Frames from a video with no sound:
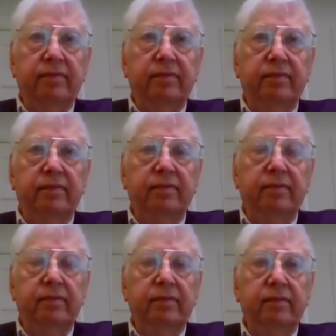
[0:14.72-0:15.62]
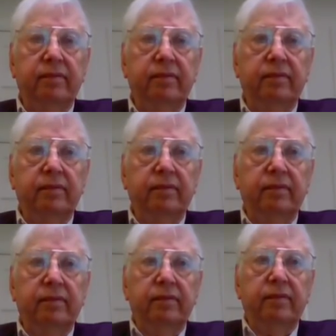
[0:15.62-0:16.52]

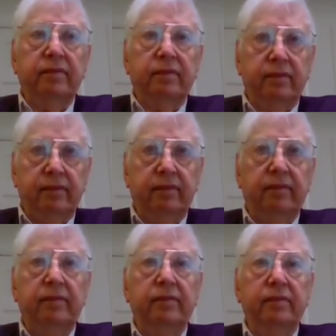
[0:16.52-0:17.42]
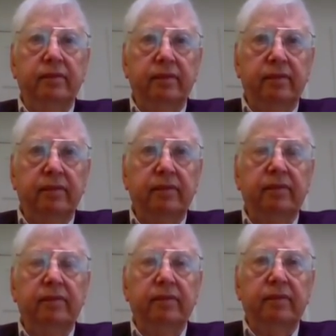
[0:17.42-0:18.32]

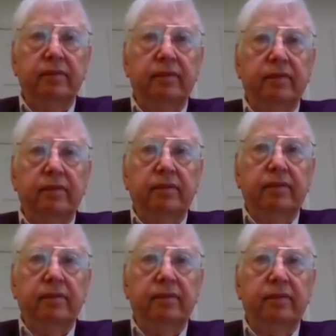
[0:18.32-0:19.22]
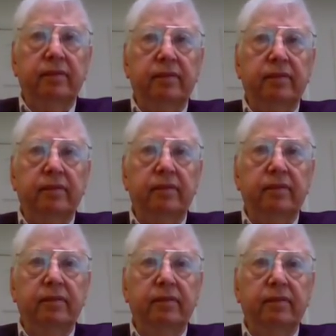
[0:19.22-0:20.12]

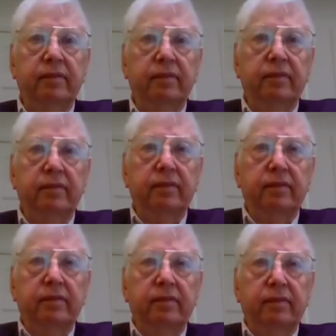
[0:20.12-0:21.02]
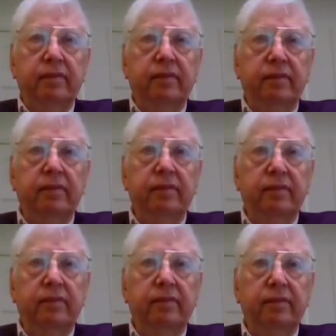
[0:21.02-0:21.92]

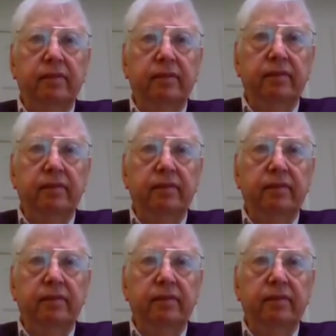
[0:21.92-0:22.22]
[no speech]